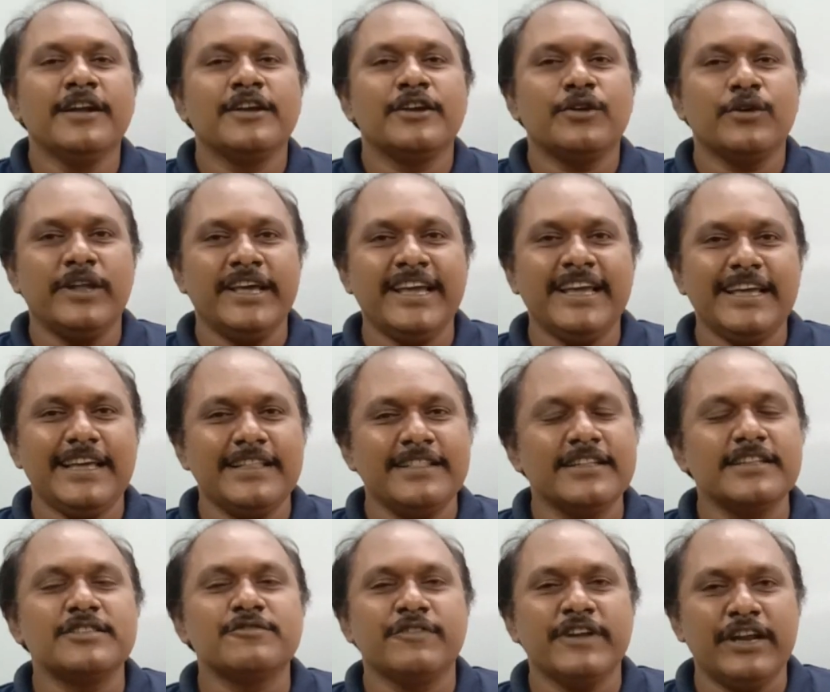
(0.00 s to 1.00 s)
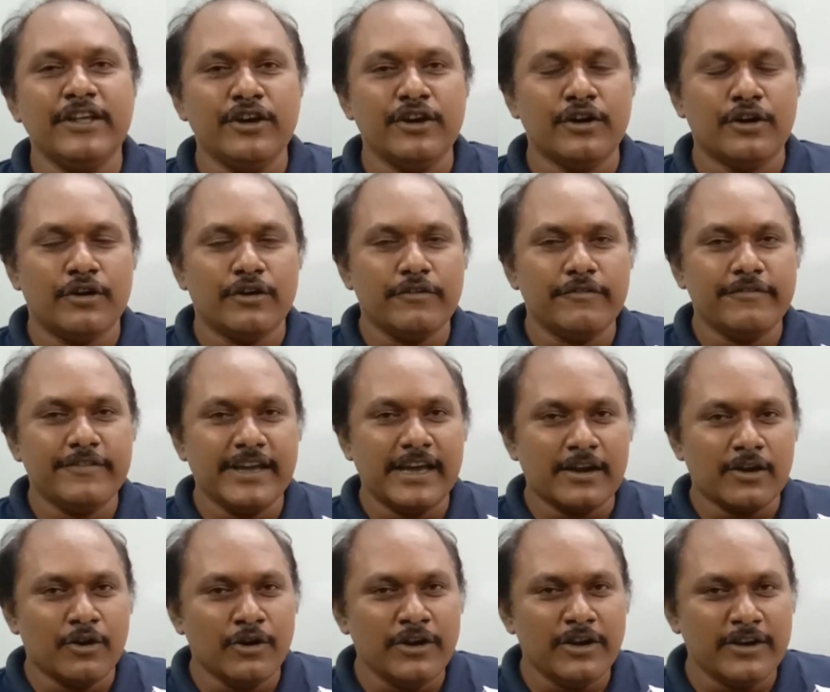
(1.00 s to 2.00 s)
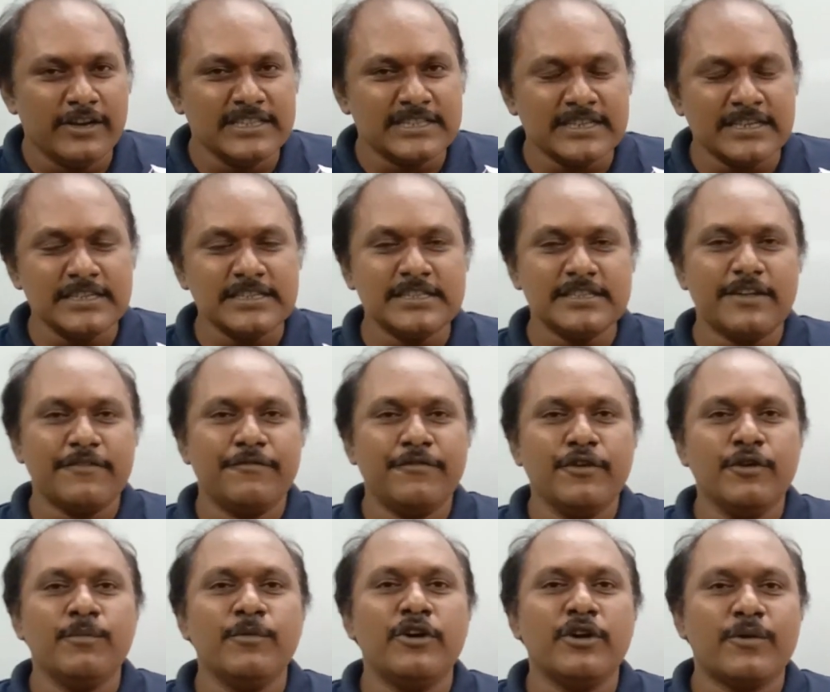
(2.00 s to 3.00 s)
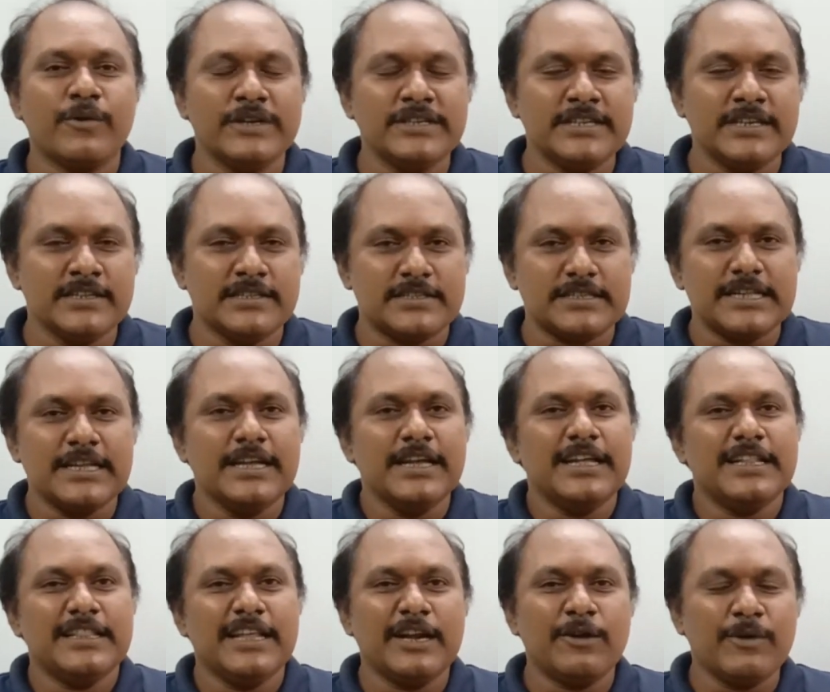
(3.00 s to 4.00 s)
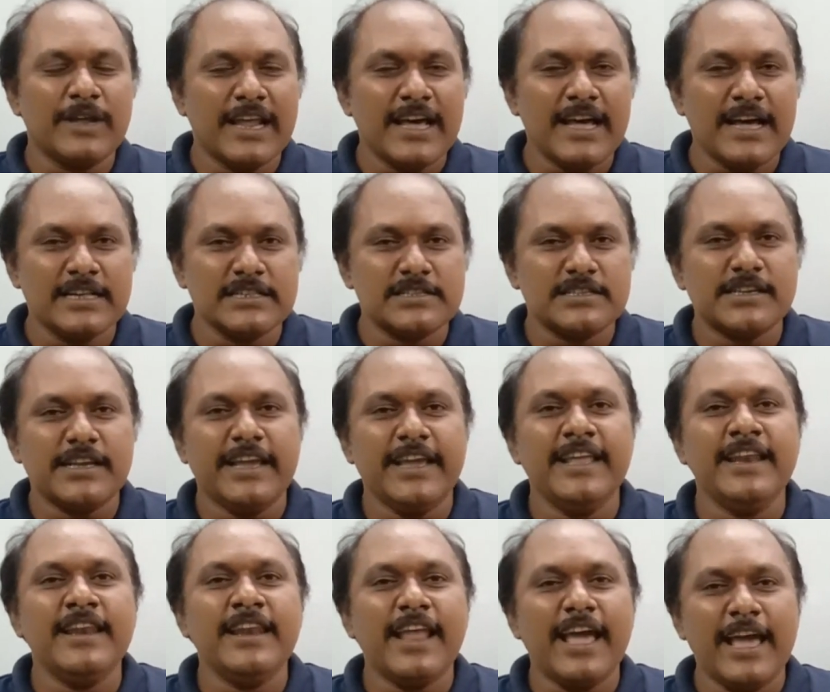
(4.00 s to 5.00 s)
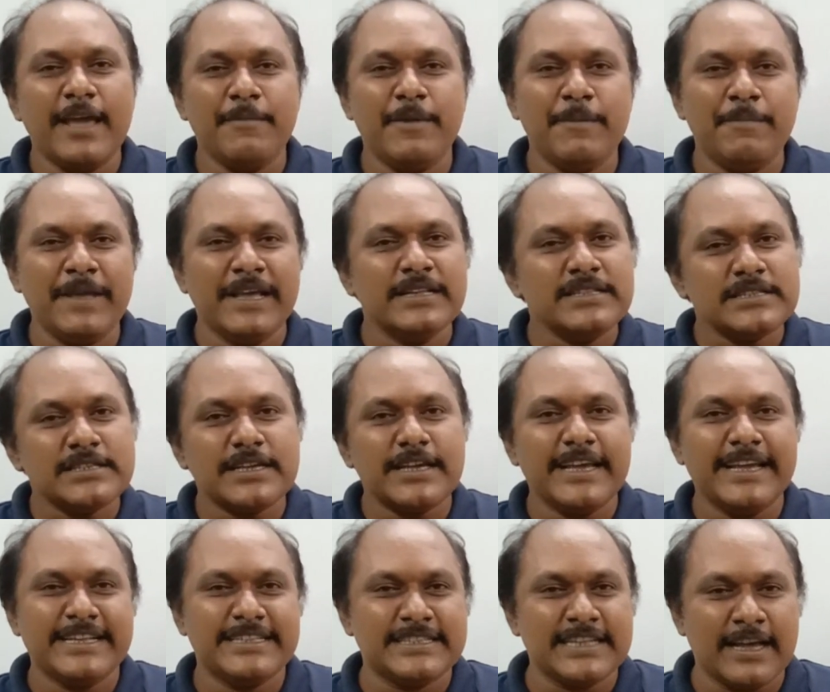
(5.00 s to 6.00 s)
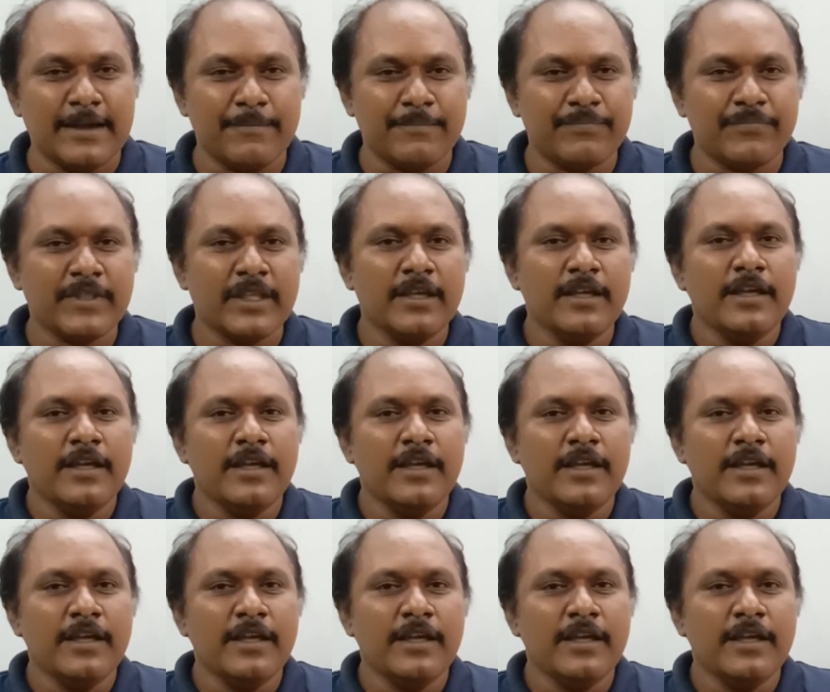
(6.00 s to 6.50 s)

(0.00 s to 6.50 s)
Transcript: Today in this video, we are going to discuss few more questions that were asked in IBPS exam.